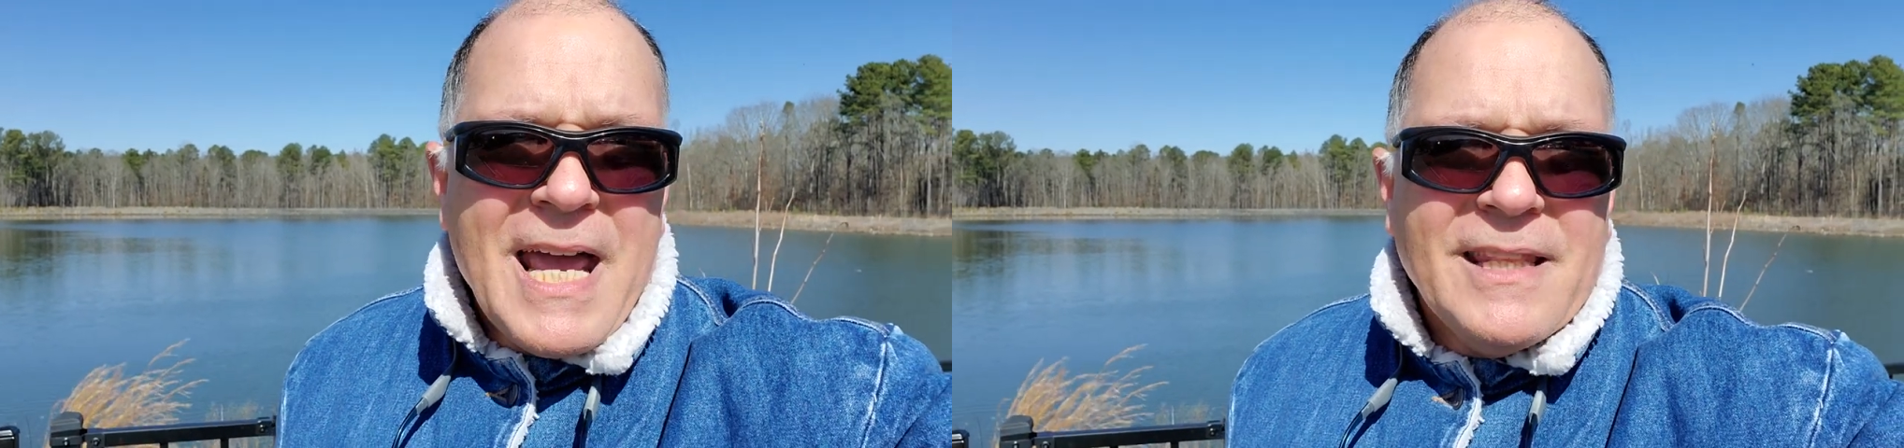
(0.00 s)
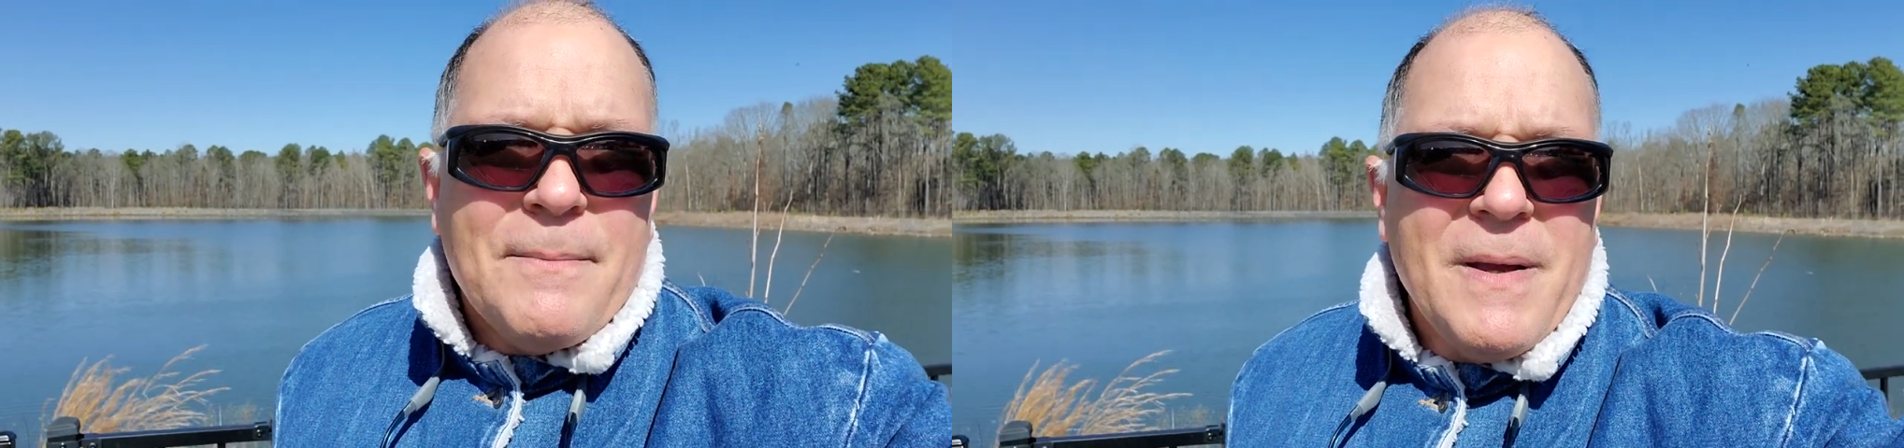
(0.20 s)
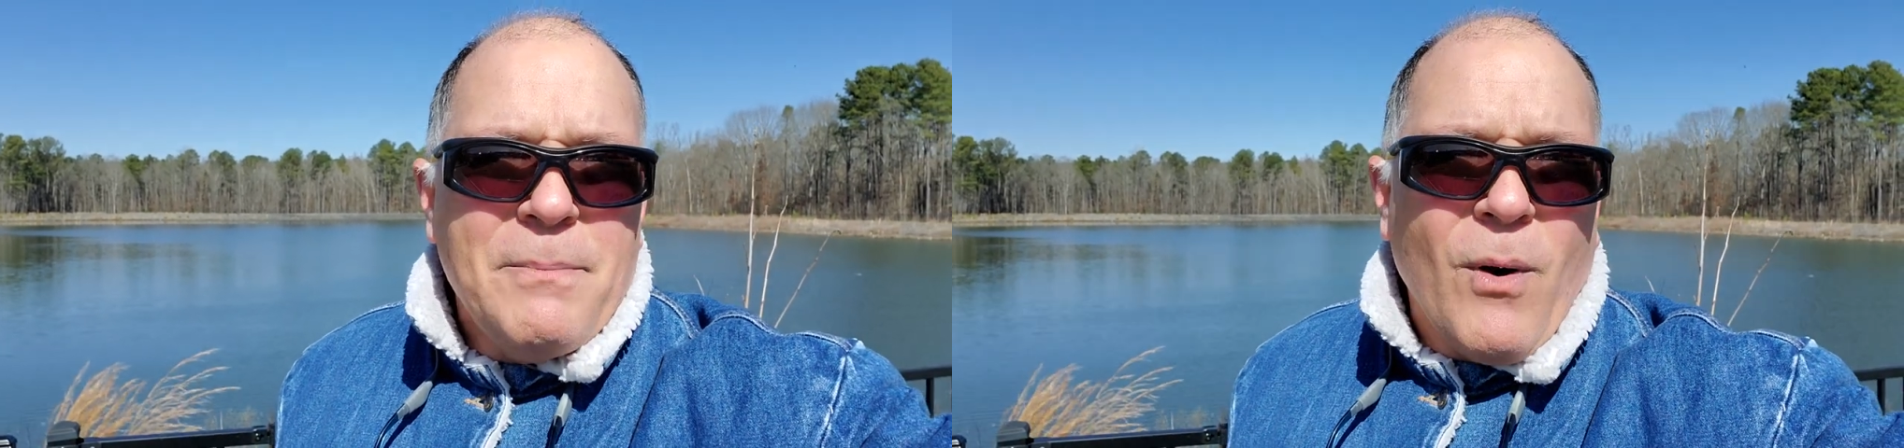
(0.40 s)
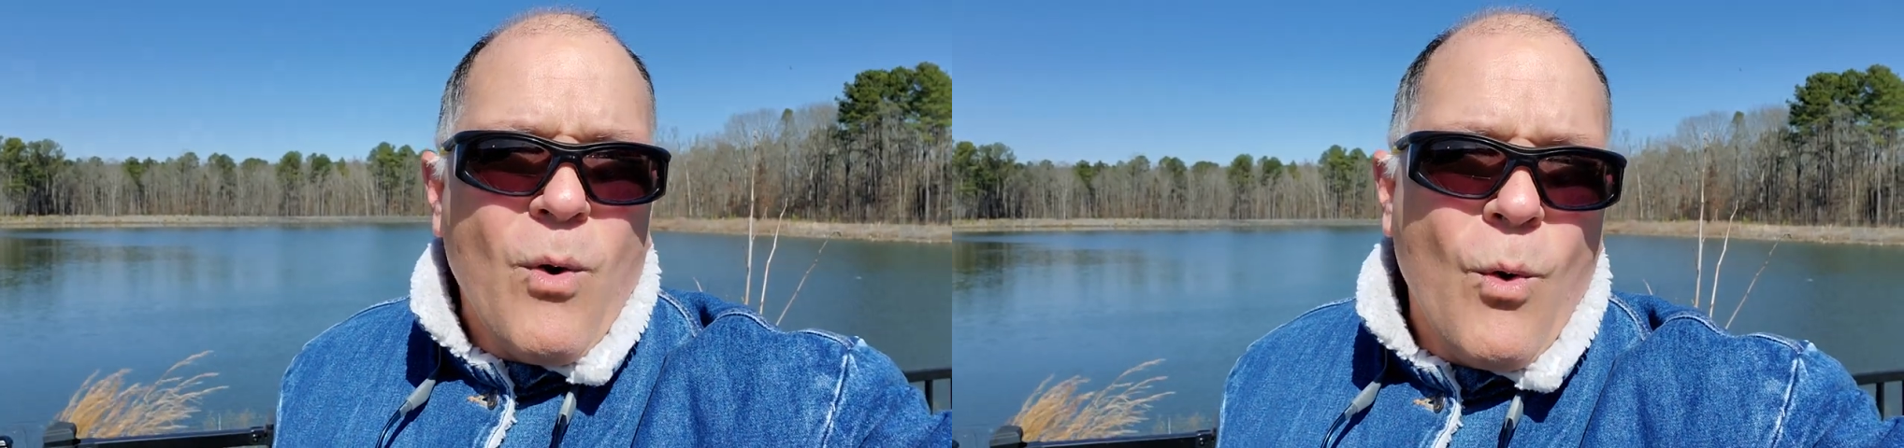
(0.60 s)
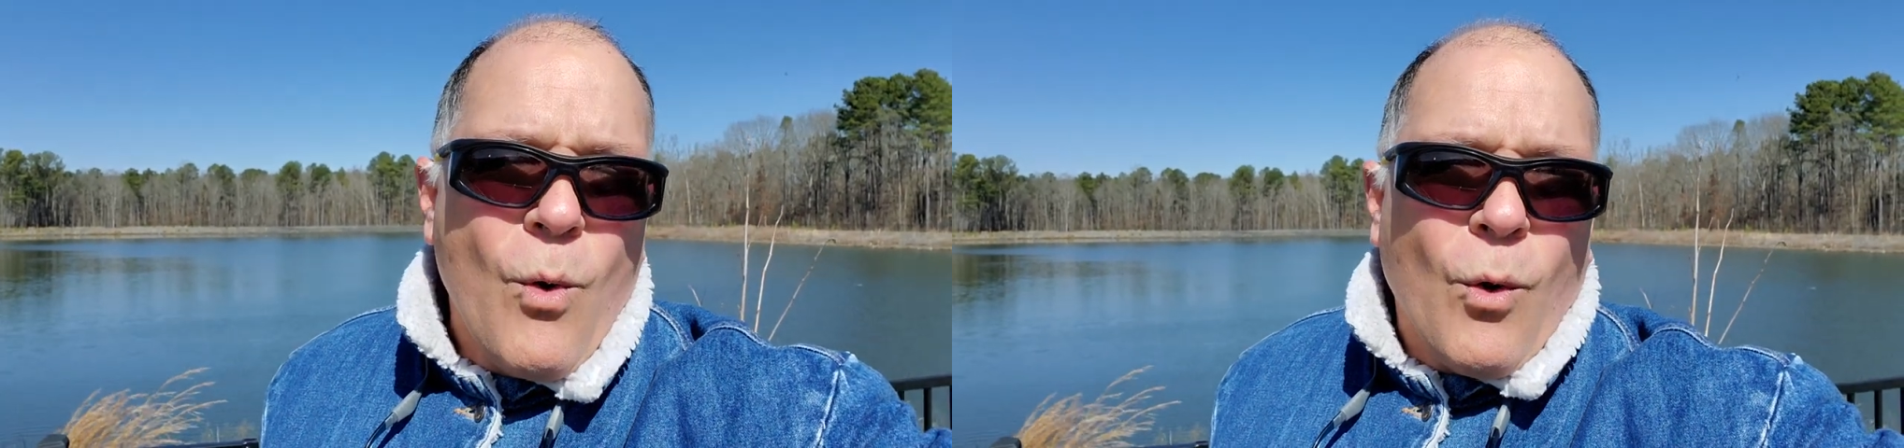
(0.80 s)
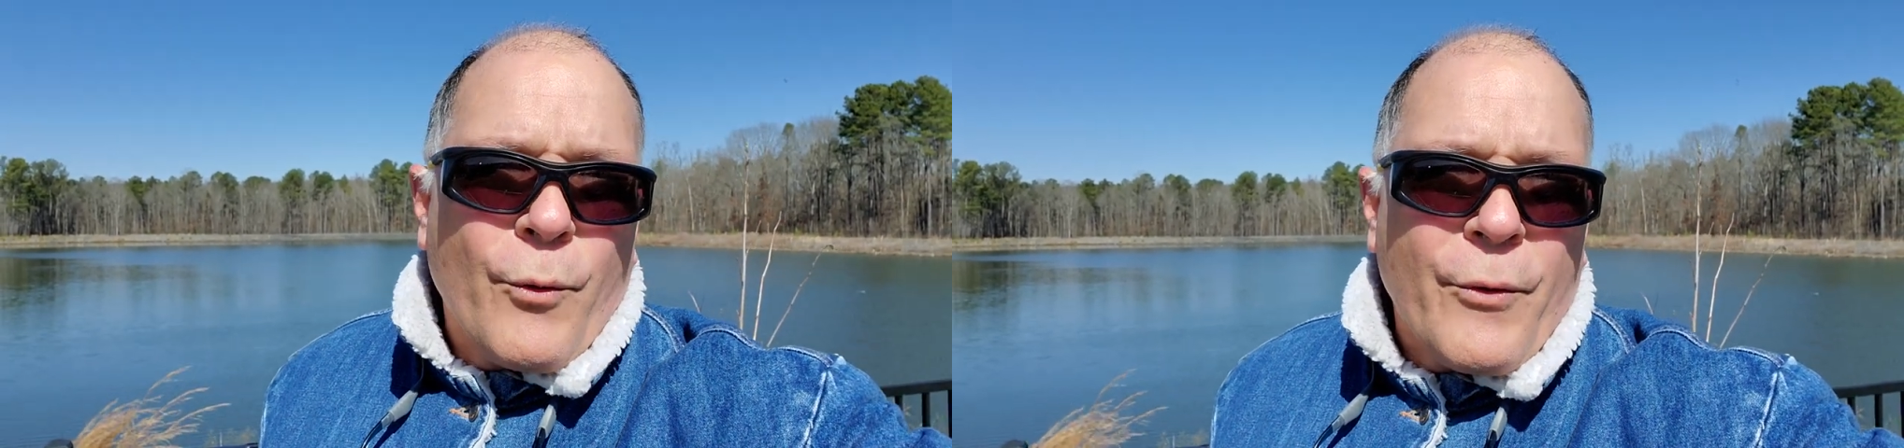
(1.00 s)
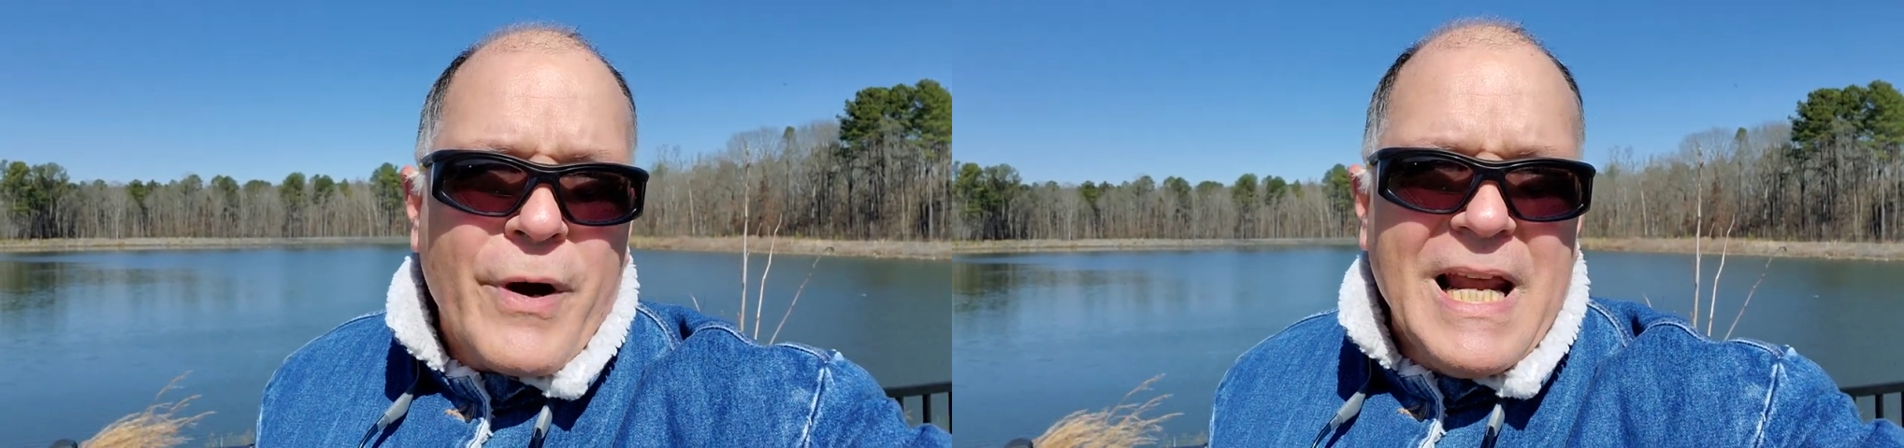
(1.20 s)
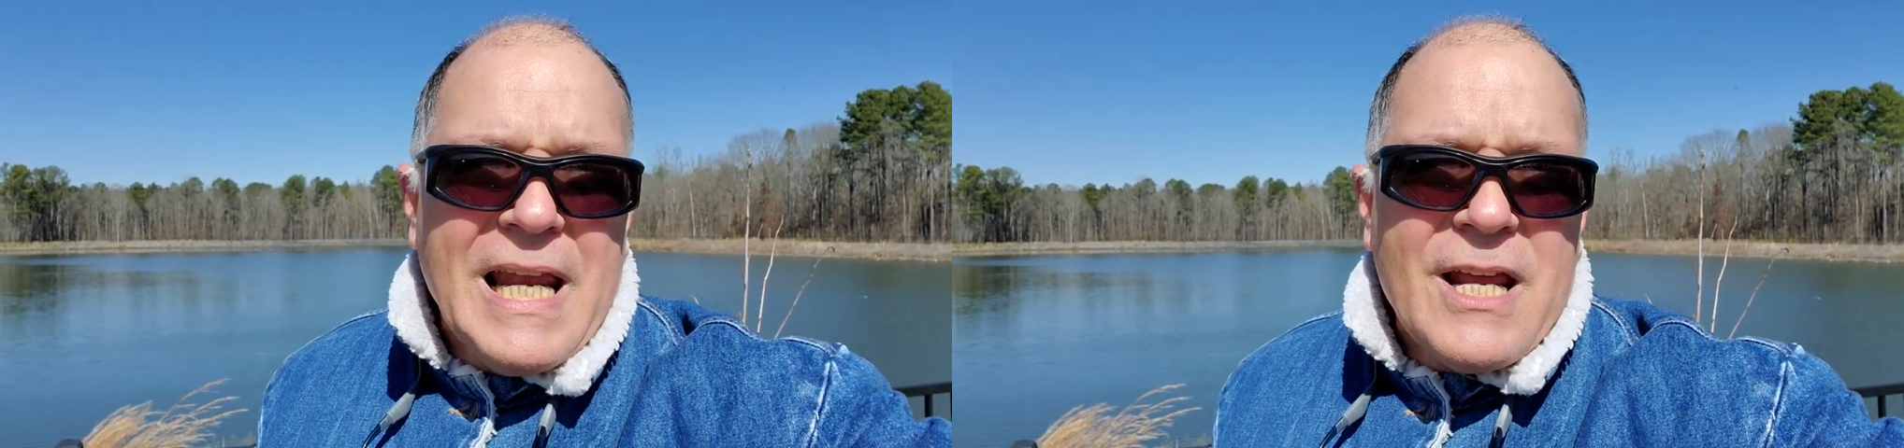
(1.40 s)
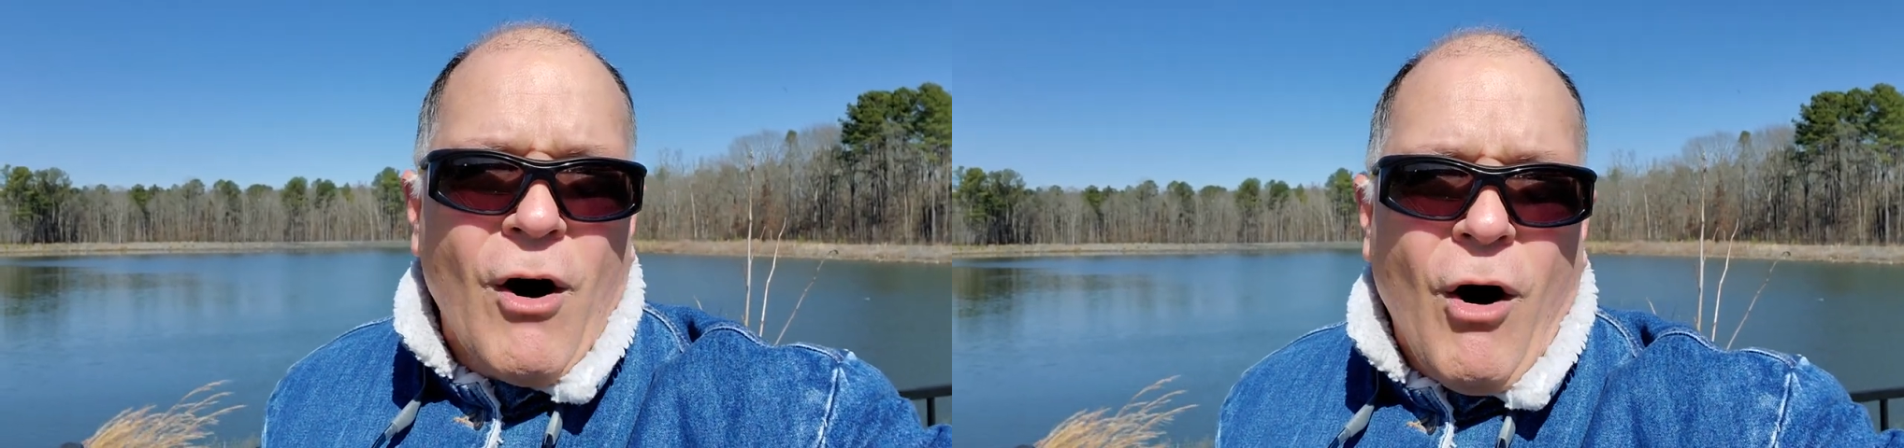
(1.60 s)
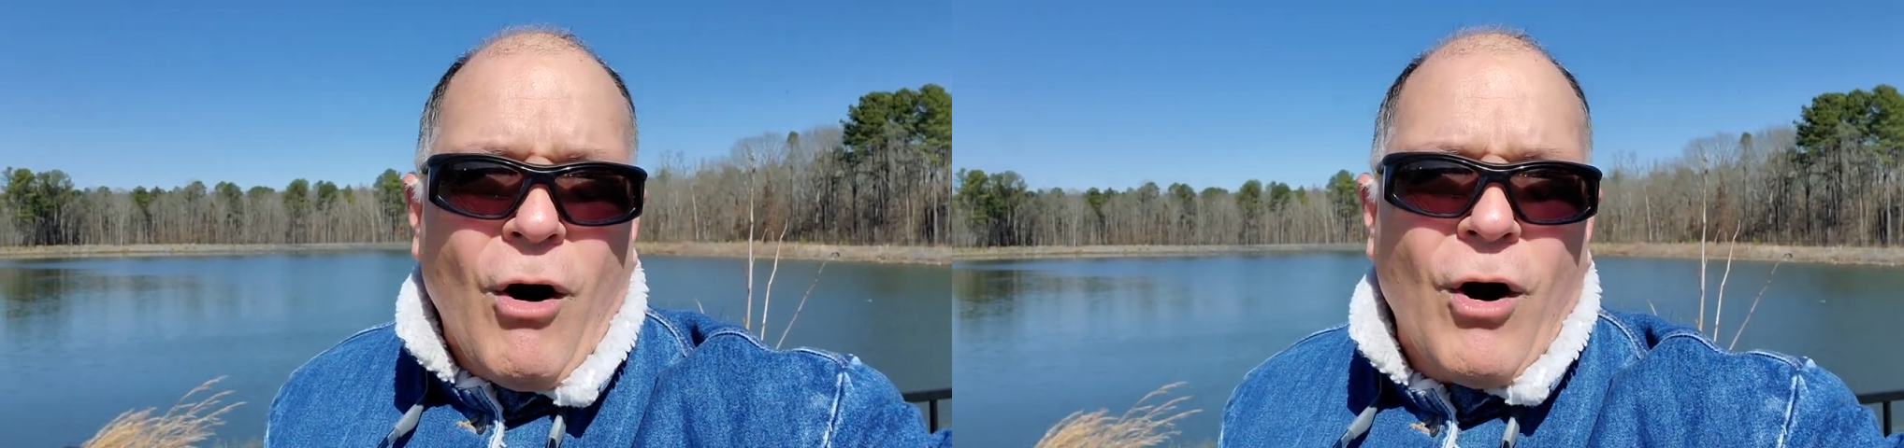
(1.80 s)
the people who really
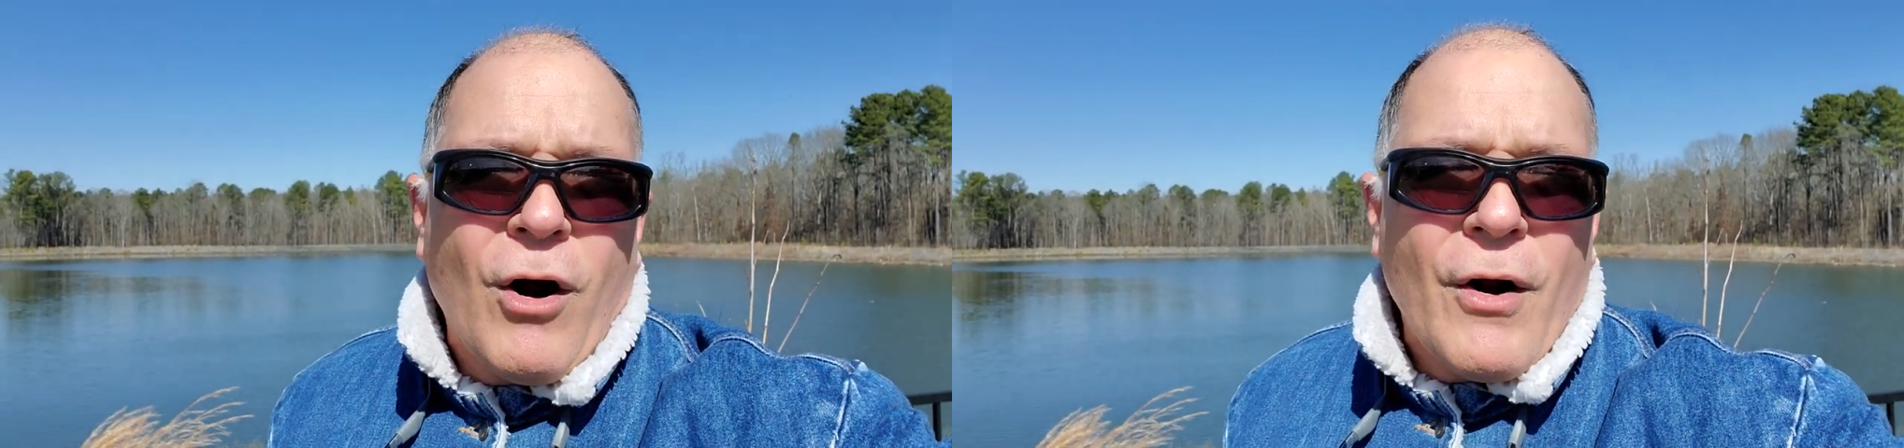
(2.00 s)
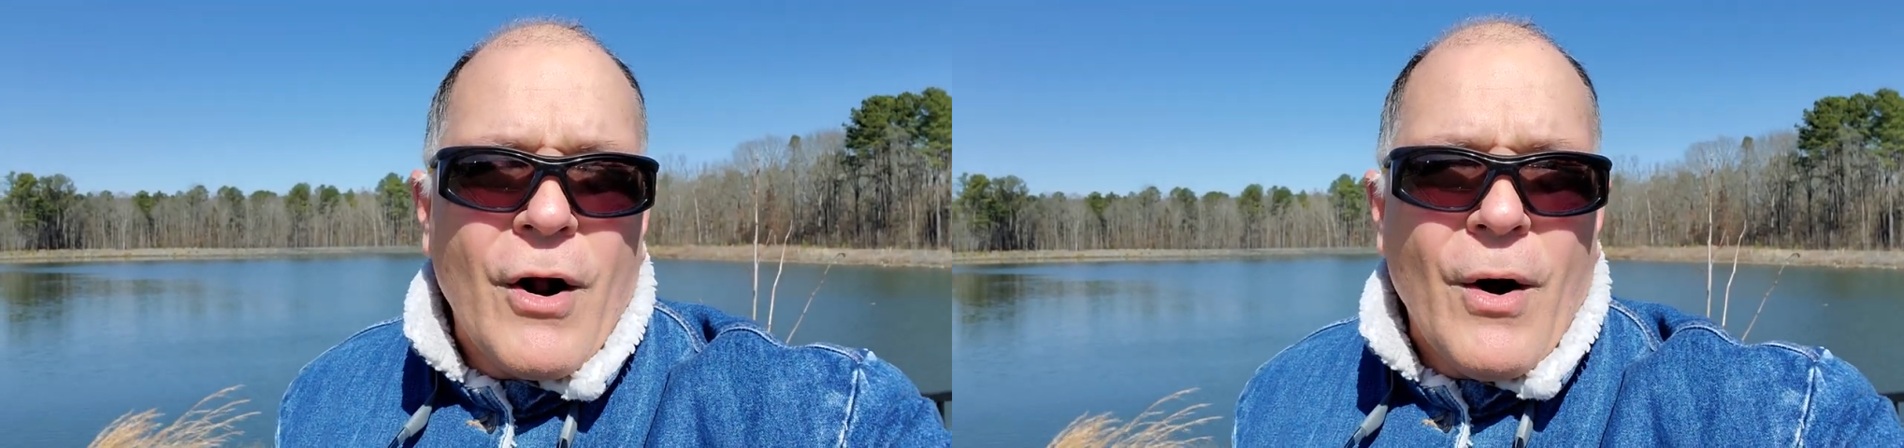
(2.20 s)
are